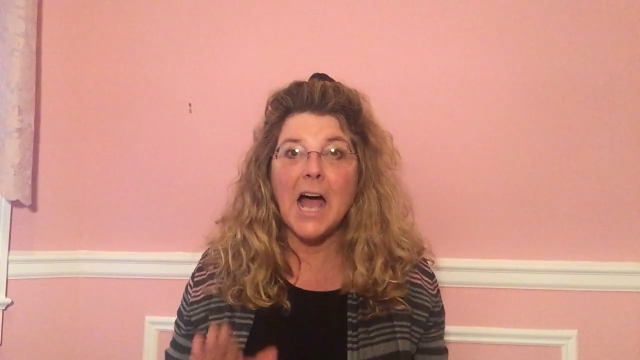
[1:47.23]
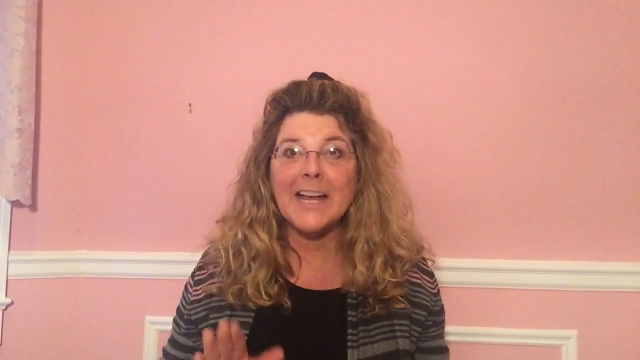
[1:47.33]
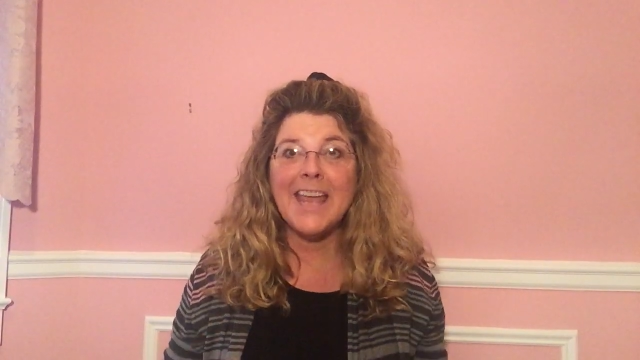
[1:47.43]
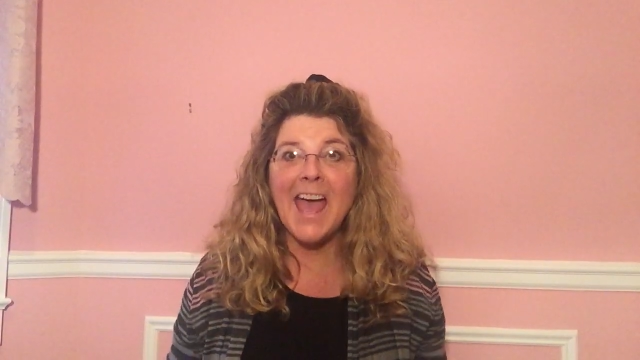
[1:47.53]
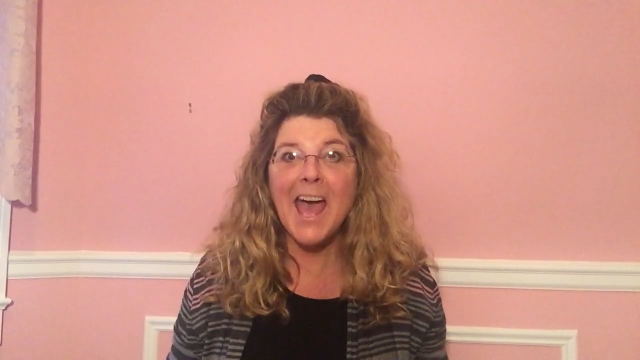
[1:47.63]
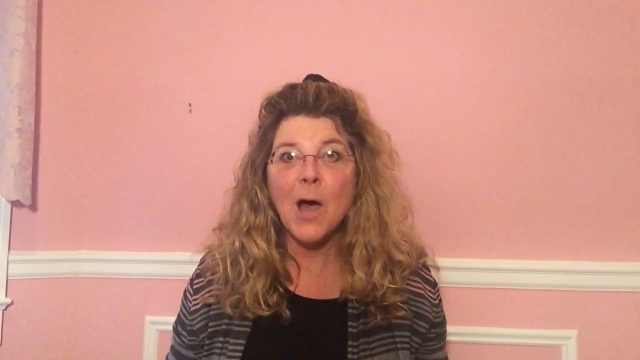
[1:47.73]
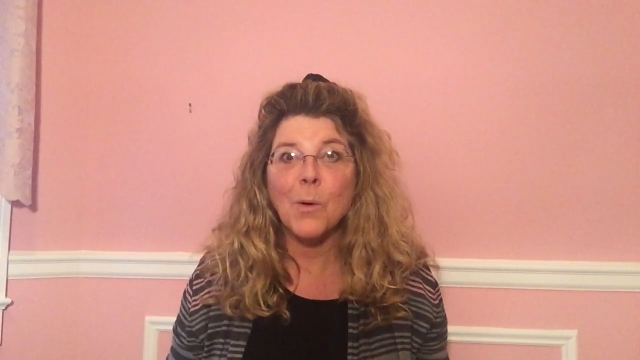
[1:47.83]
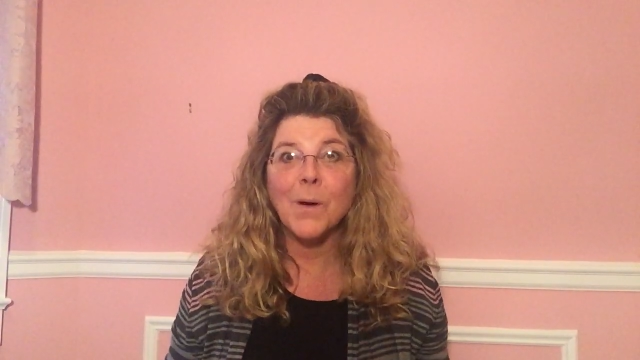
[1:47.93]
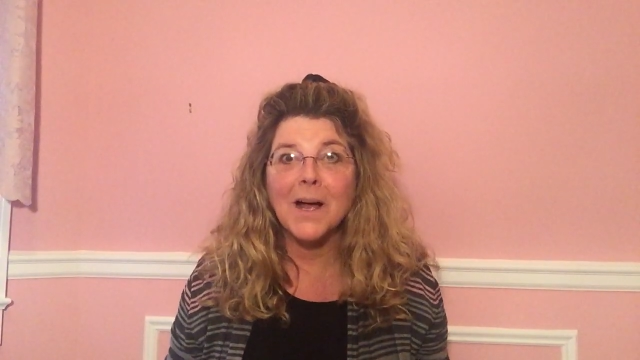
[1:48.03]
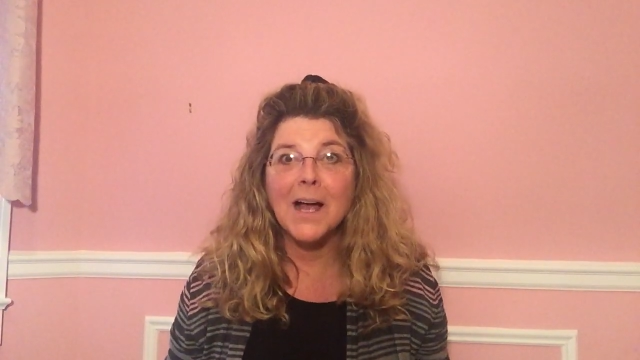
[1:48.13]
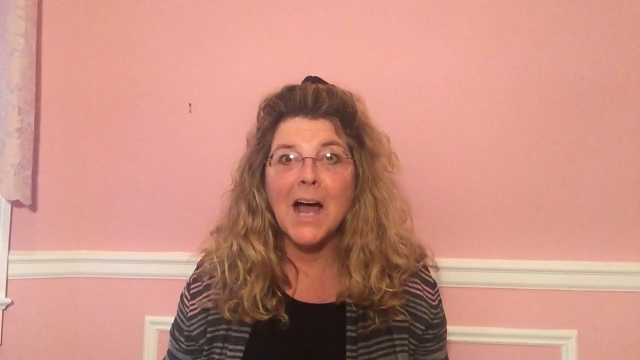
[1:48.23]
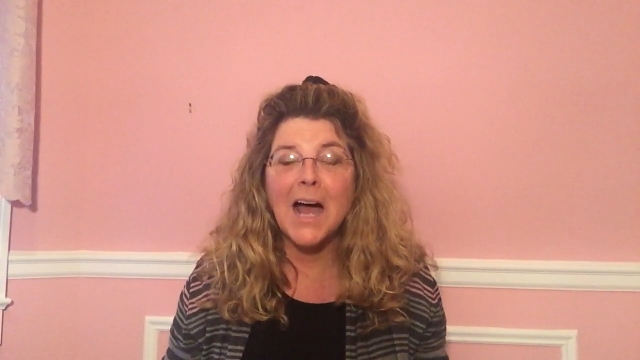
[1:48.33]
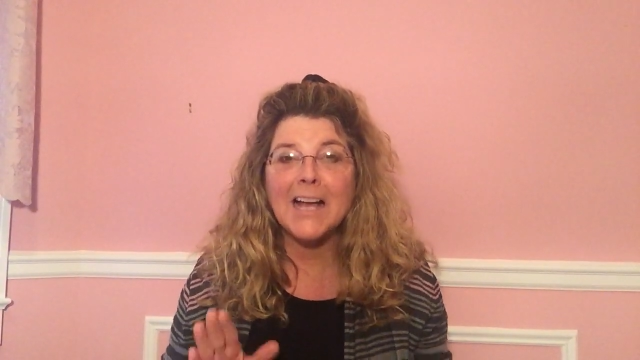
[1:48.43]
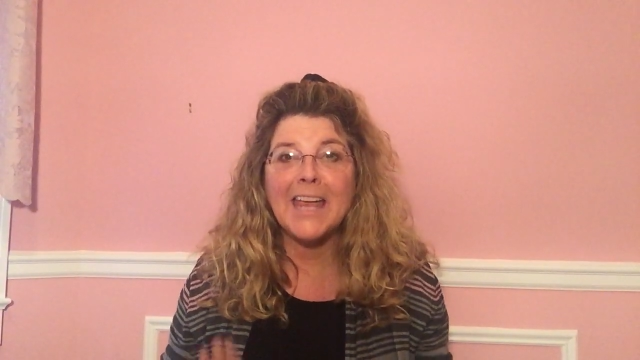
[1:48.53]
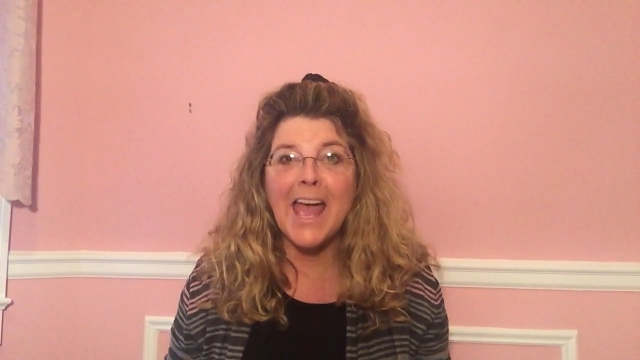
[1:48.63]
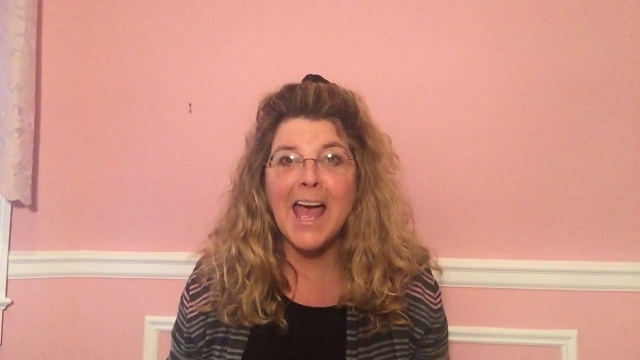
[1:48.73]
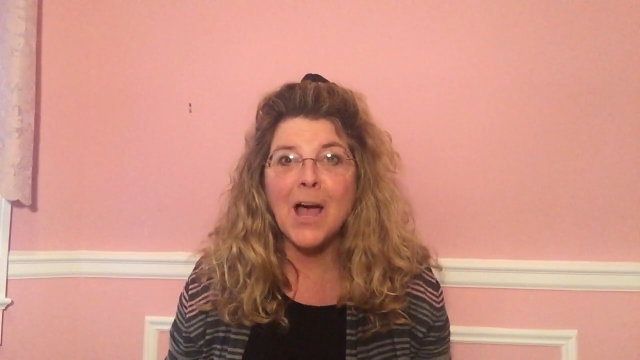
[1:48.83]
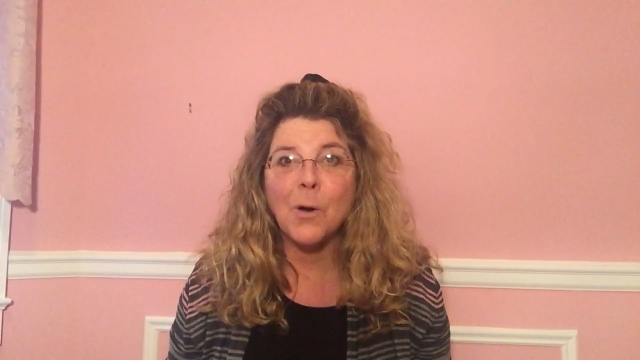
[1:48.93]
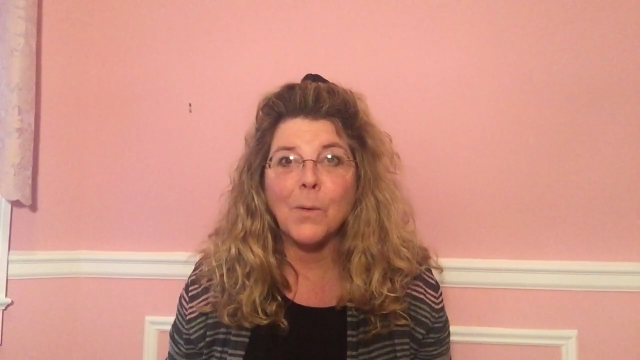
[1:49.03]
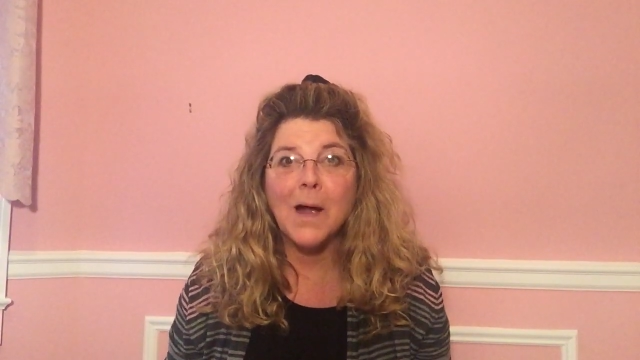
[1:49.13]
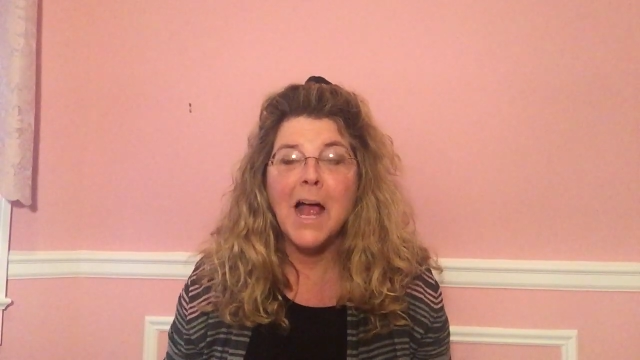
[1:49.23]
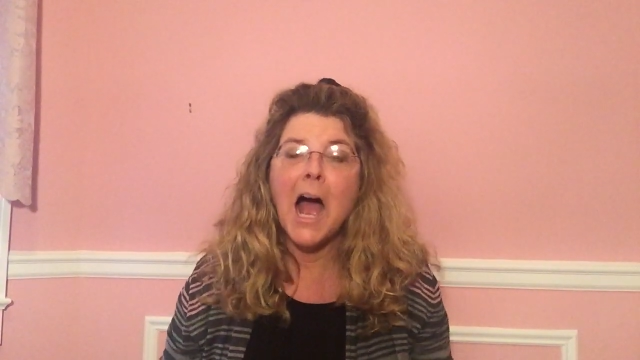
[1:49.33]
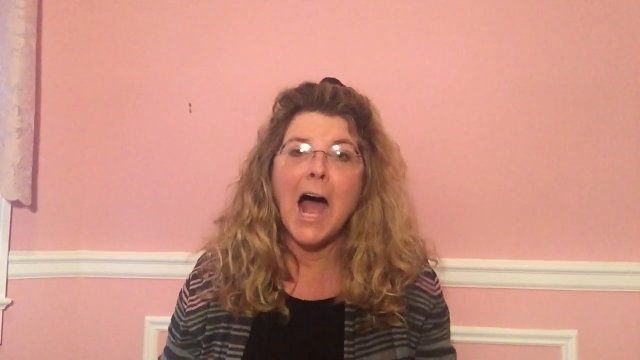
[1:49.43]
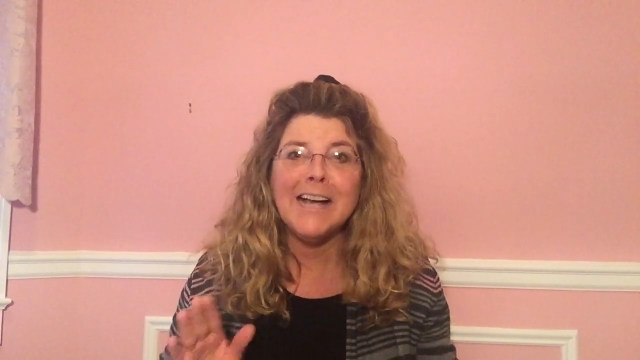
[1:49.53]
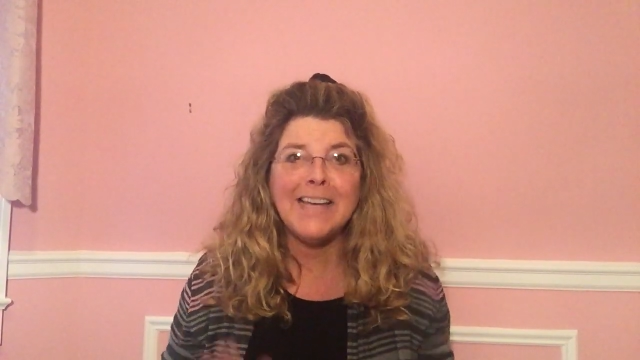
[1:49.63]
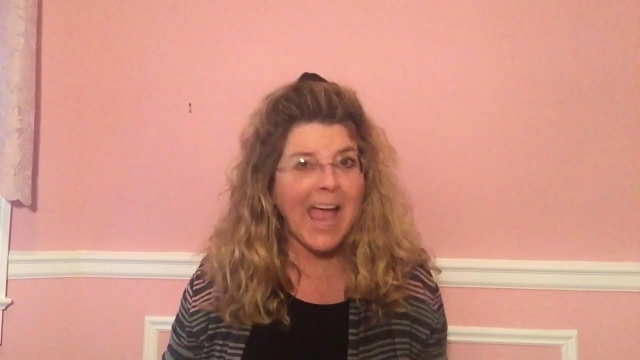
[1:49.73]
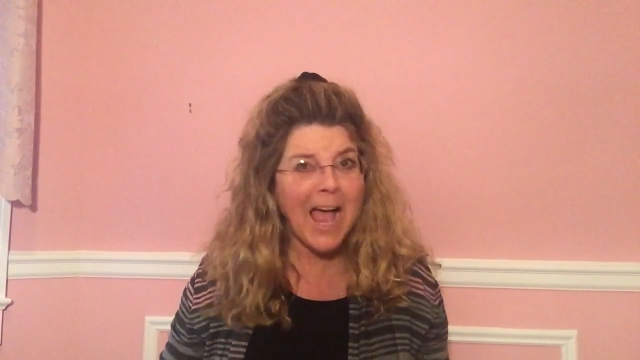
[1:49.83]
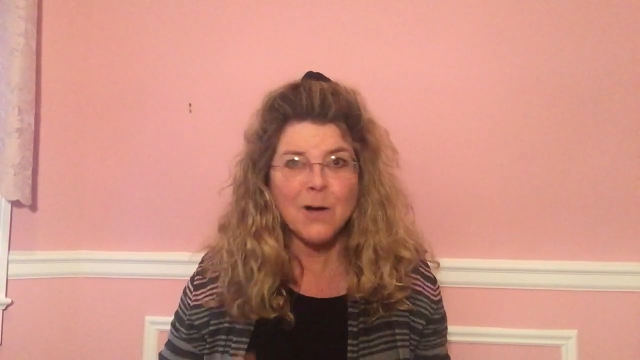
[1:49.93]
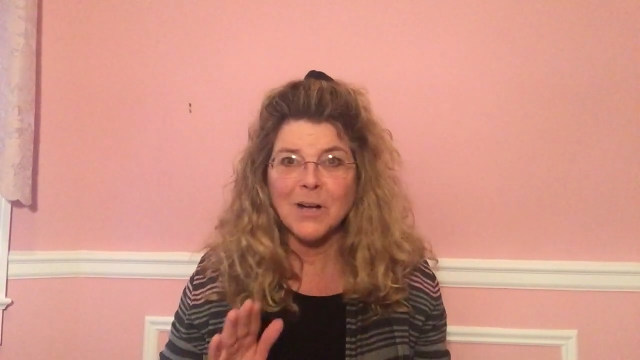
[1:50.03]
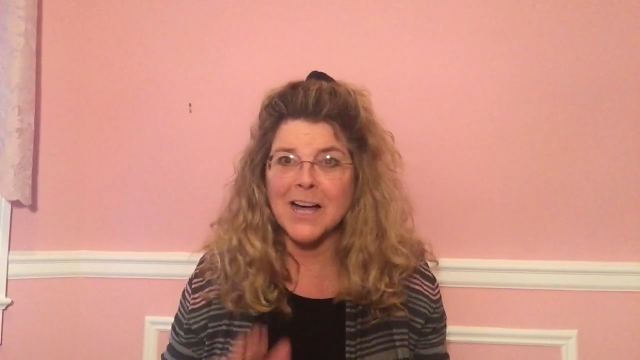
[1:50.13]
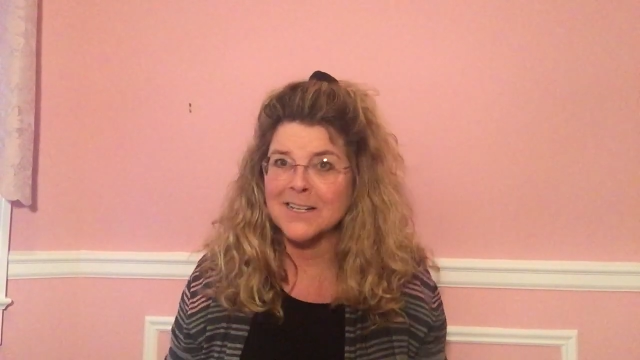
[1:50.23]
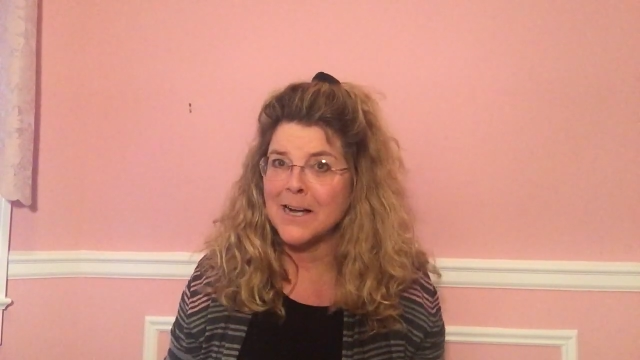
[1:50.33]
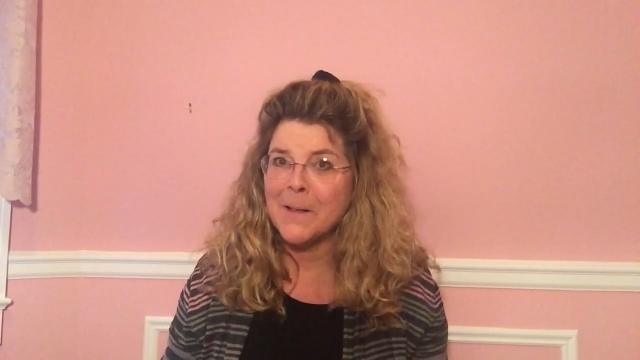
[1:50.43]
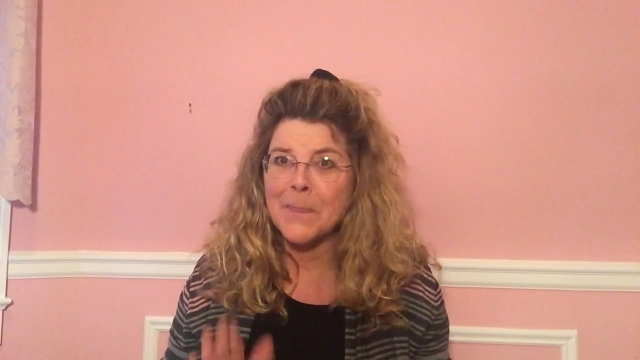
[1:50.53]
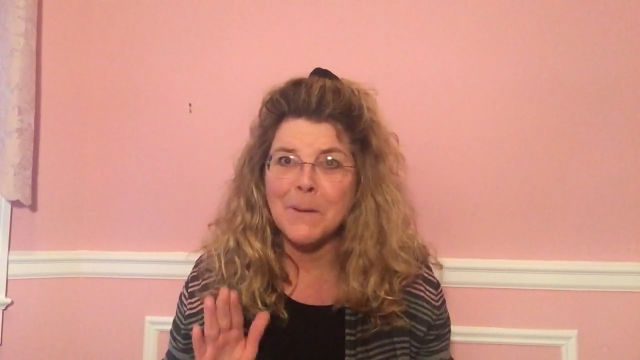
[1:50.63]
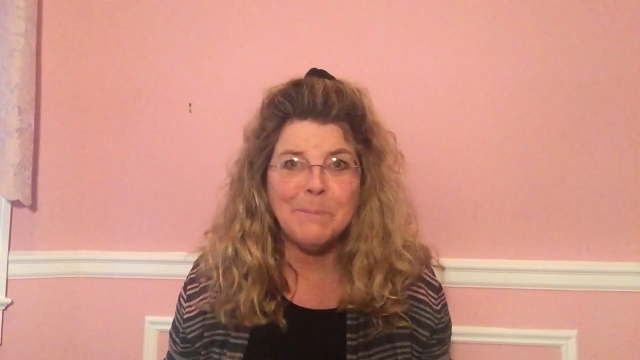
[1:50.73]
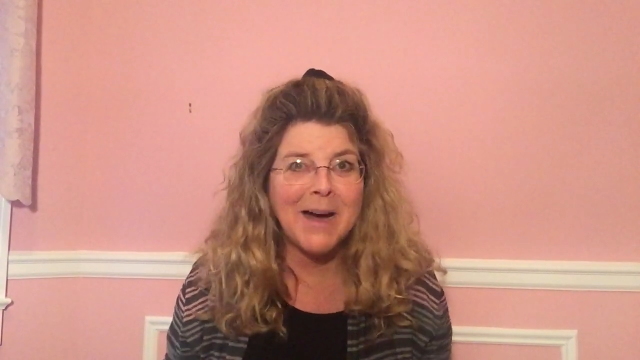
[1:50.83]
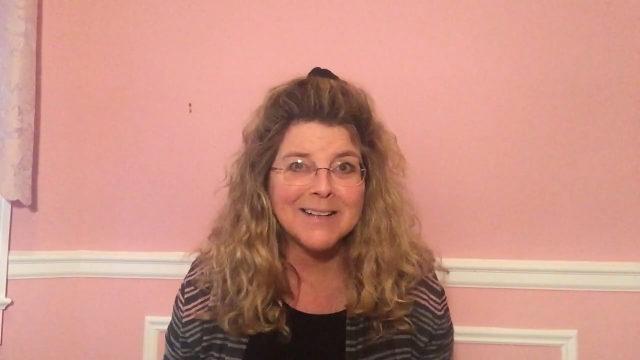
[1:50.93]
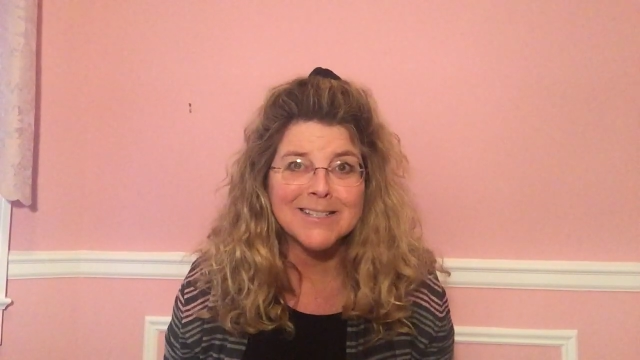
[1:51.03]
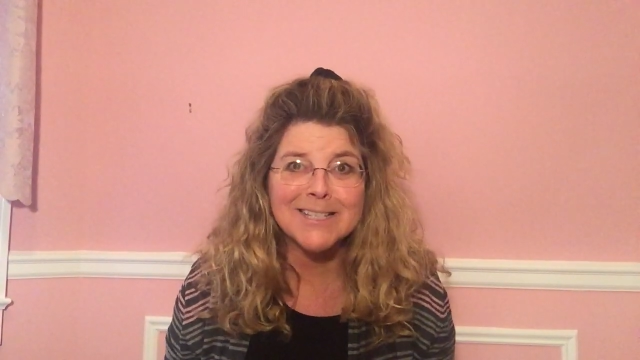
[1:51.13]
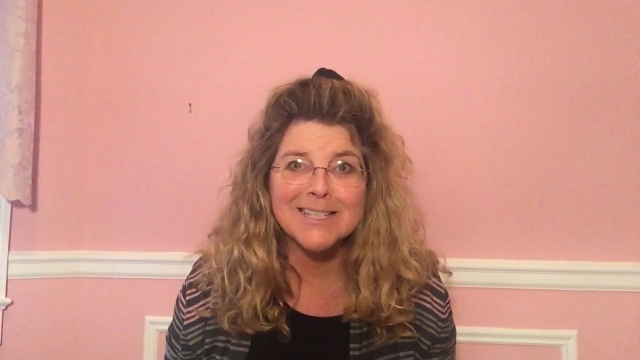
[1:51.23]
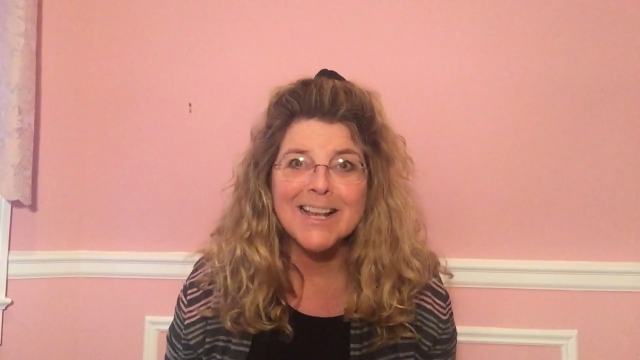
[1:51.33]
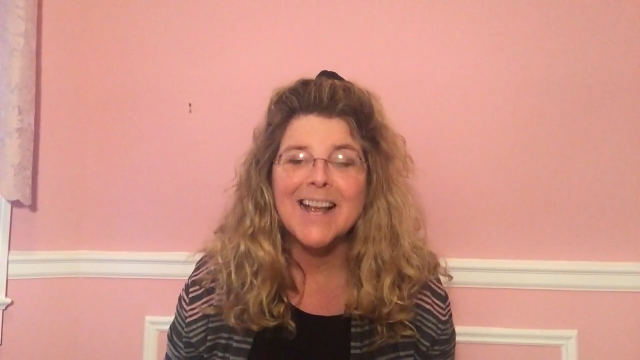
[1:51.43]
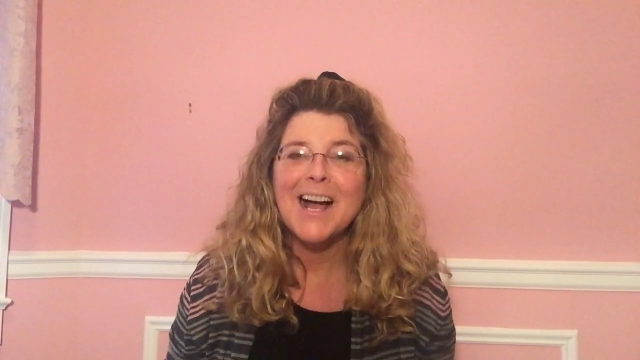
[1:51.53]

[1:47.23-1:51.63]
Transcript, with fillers: A cow, a cow, a cow got on the bus.